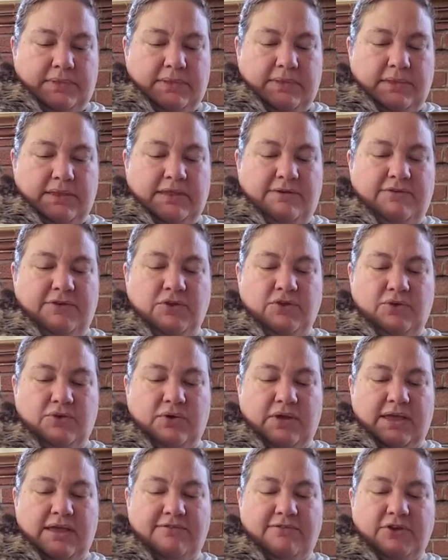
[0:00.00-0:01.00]

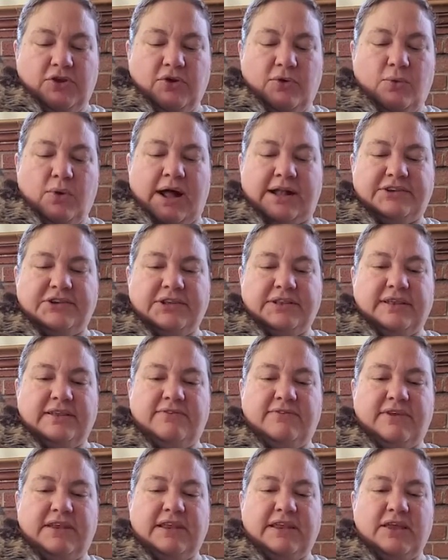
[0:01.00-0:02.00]
If you're watching this
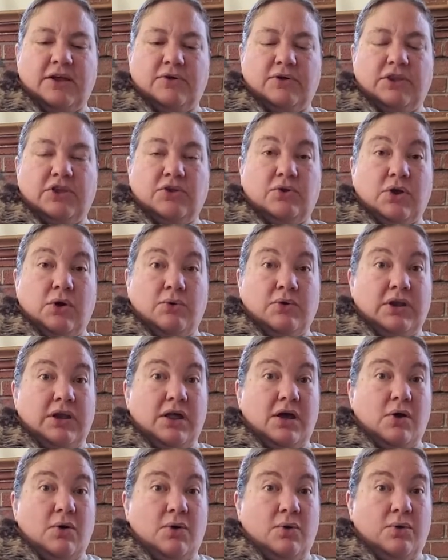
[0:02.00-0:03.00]
video and you don't
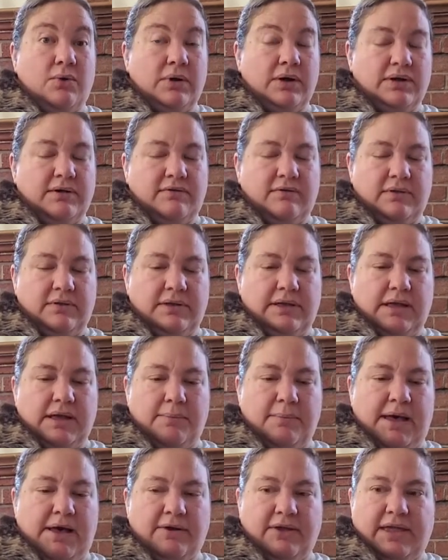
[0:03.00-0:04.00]
know
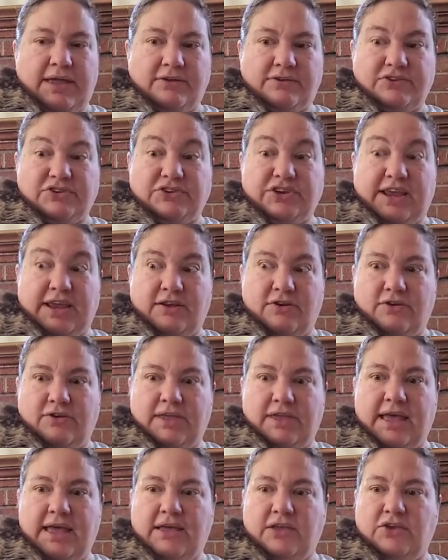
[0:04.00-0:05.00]
about Gail's channel
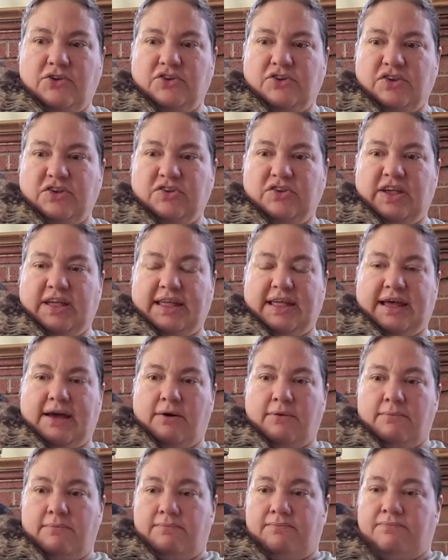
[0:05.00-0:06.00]
yet, you should check
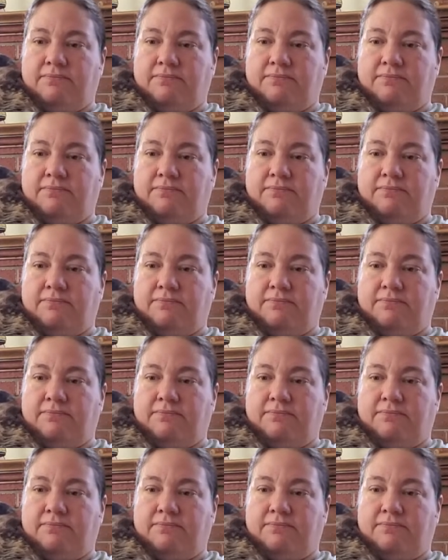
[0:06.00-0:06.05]
out